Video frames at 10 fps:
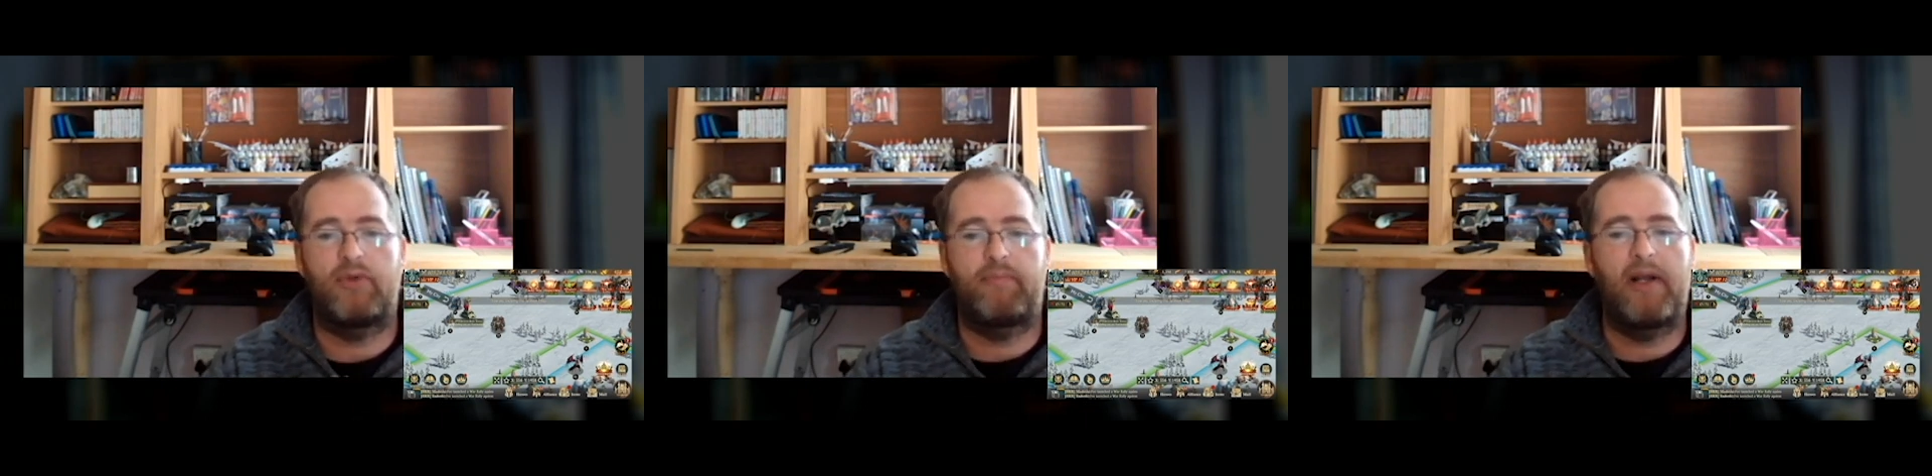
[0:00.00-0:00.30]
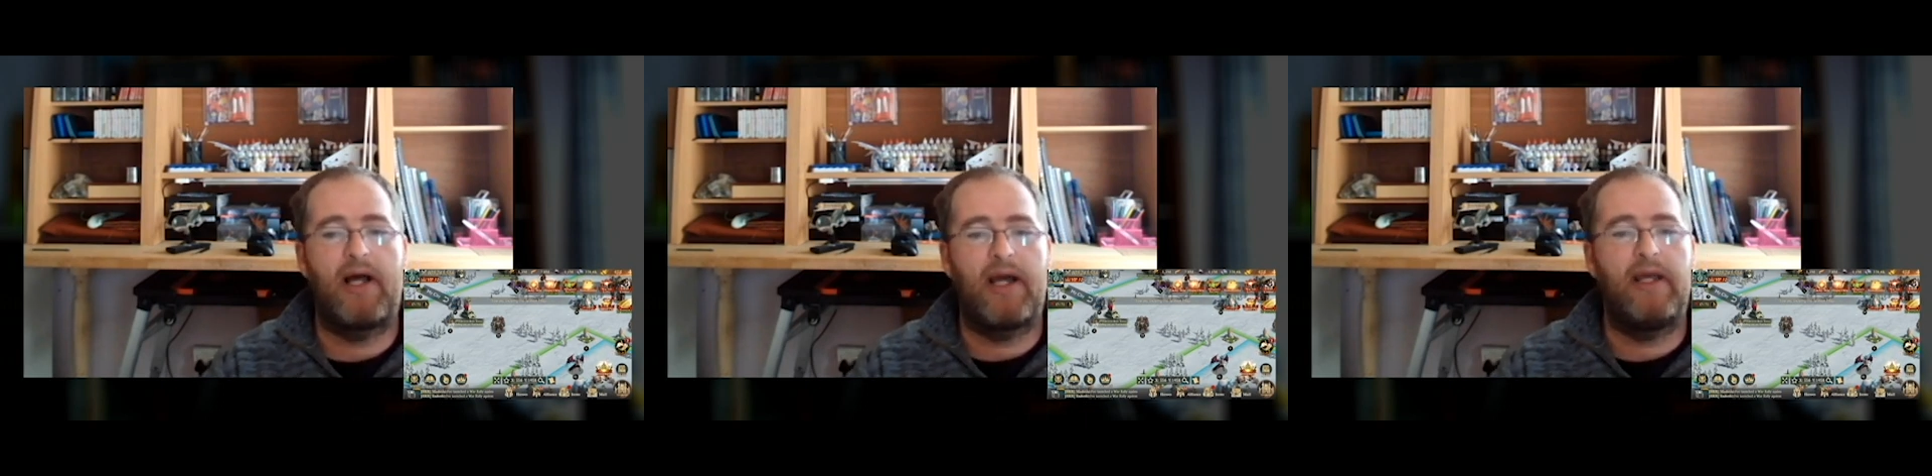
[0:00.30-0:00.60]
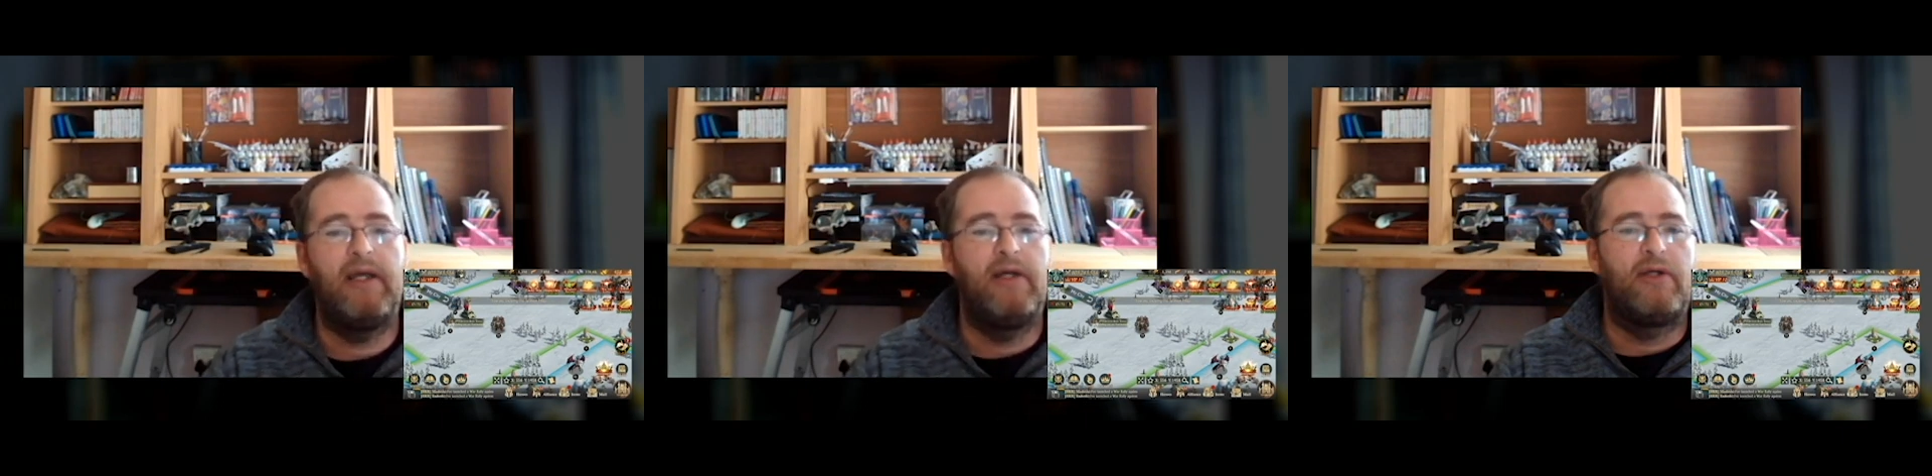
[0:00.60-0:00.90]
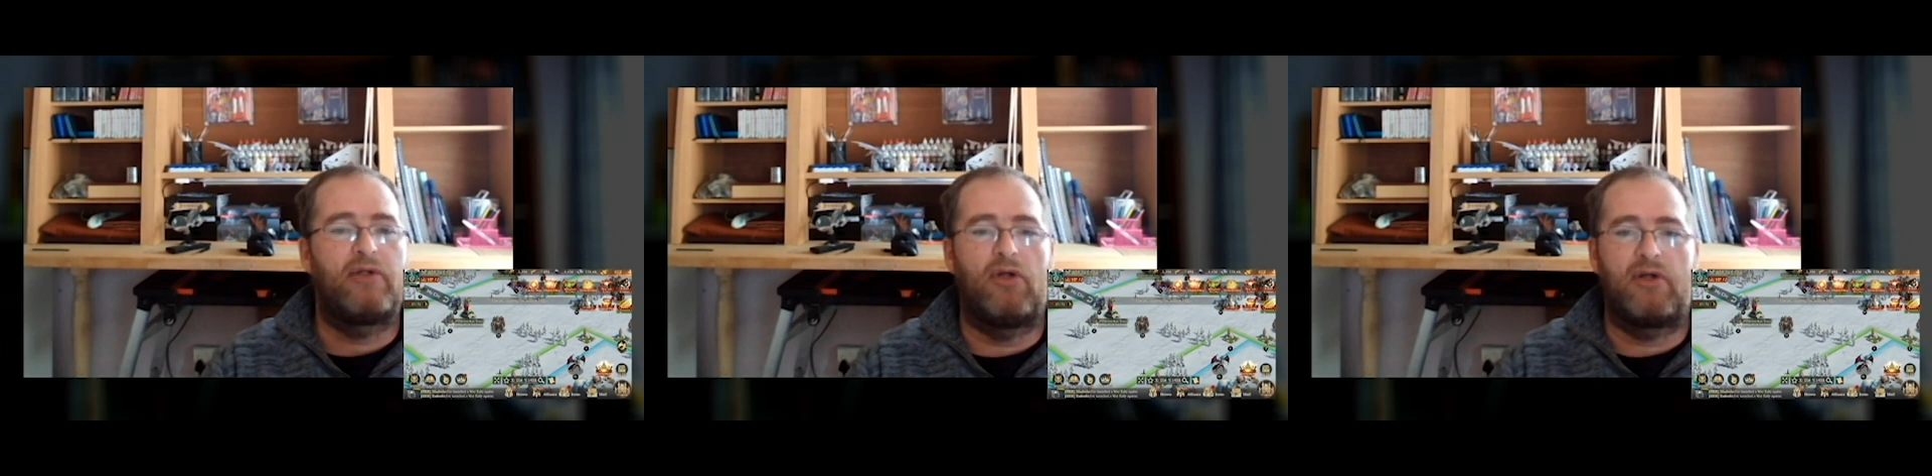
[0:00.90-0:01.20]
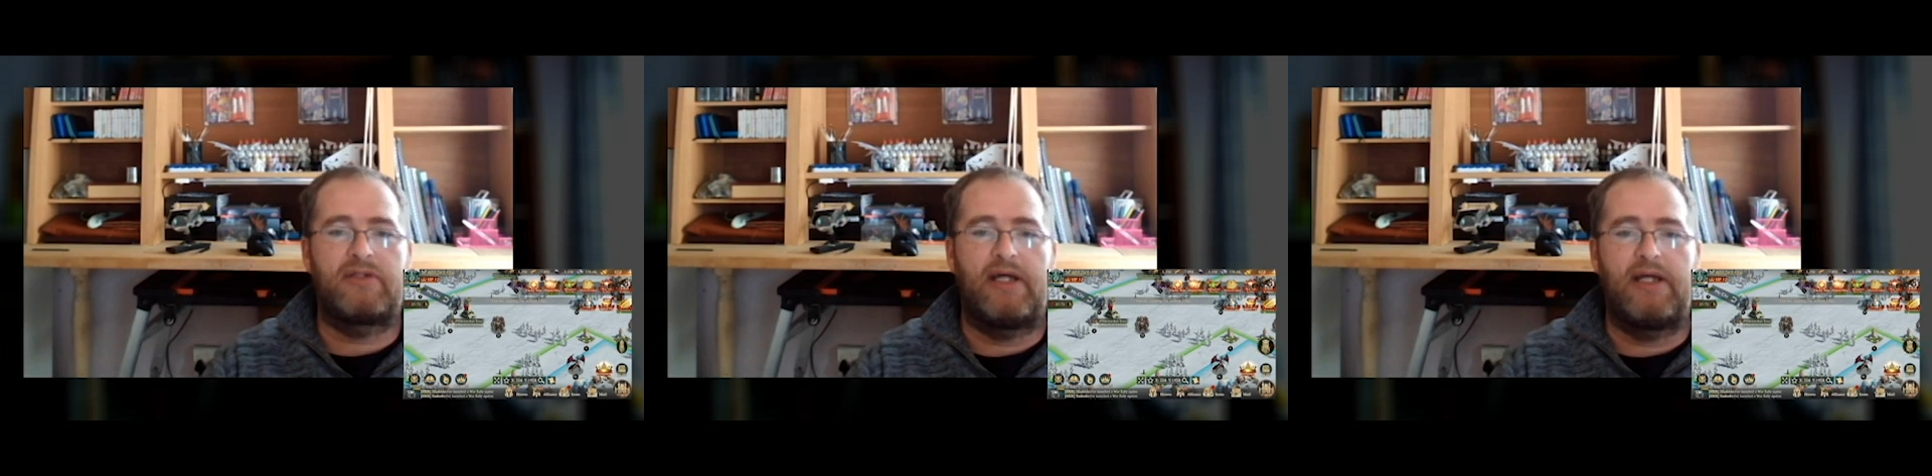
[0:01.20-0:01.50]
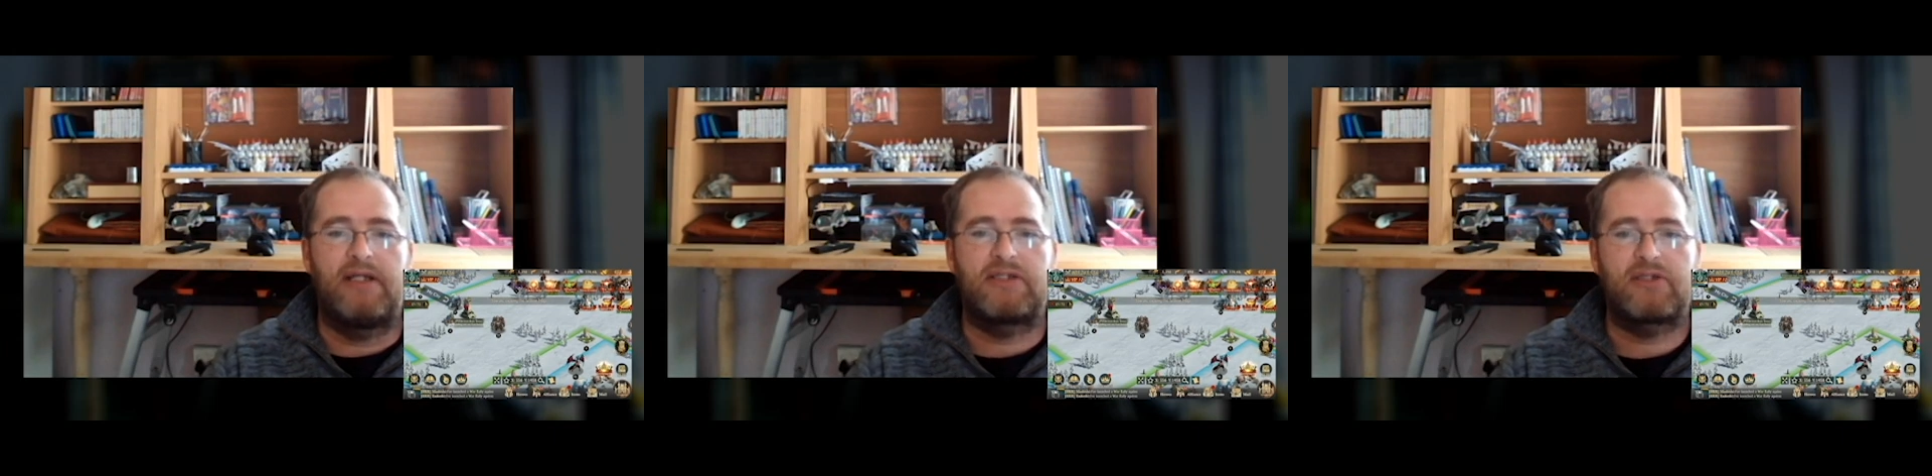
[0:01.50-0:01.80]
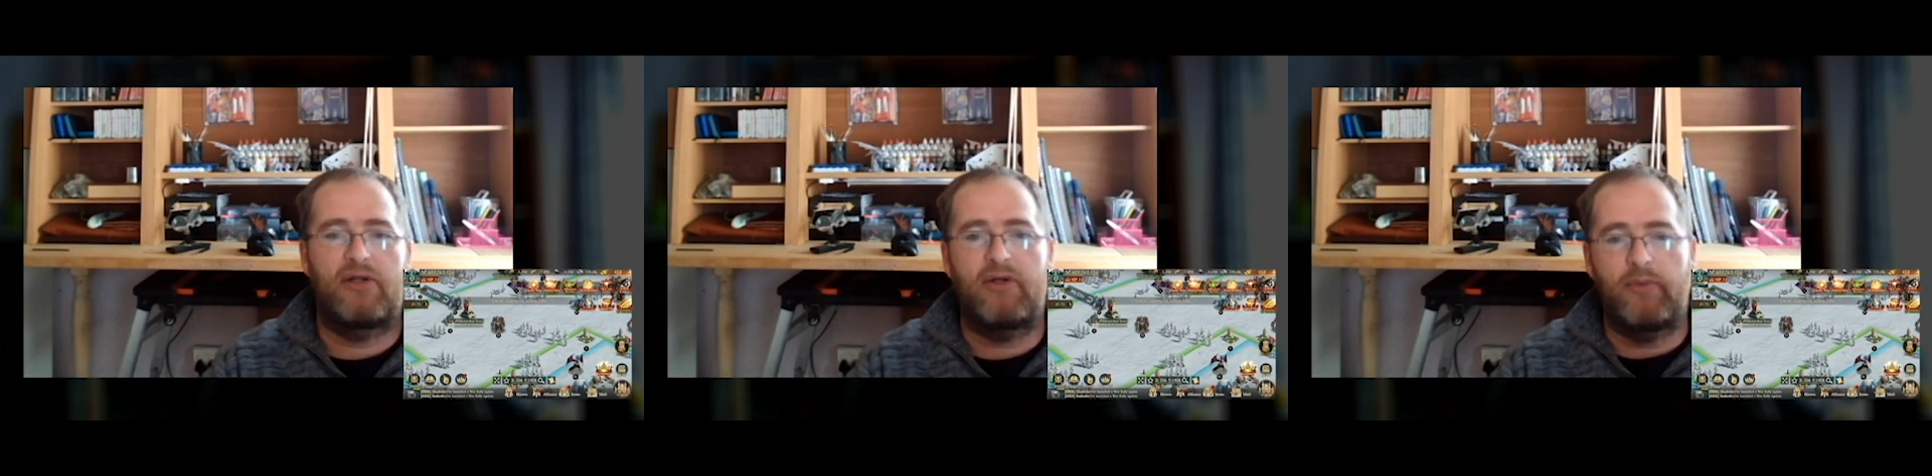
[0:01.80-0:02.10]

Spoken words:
reply, not a sorry.